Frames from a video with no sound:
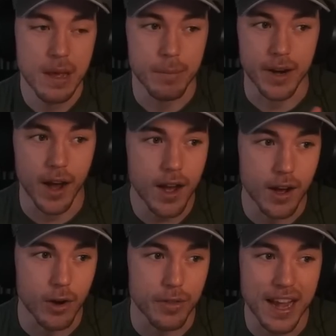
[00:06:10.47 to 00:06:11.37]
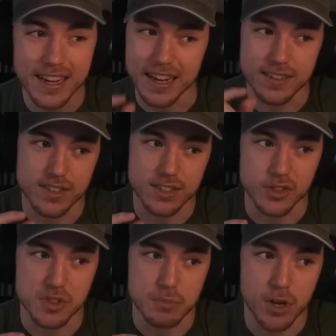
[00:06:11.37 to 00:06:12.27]
But uh-oh, that guy's still
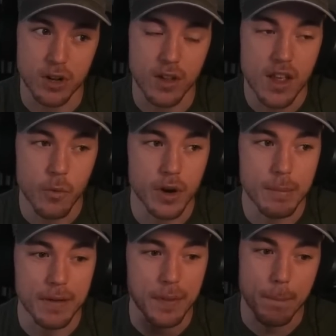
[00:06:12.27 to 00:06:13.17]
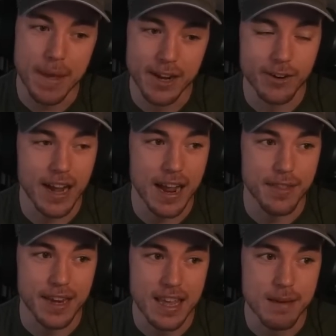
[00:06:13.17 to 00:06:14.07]
small. What about the bigger guy
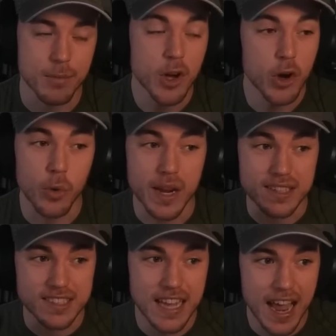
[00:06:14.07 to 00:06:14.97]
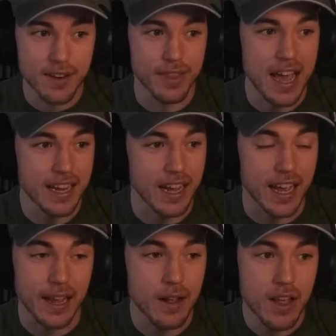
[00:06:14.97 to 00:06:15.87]
than him who eats 10 of that
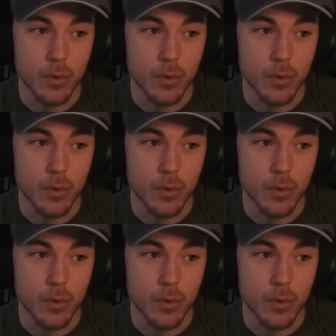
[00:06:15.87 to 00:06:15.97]
guy?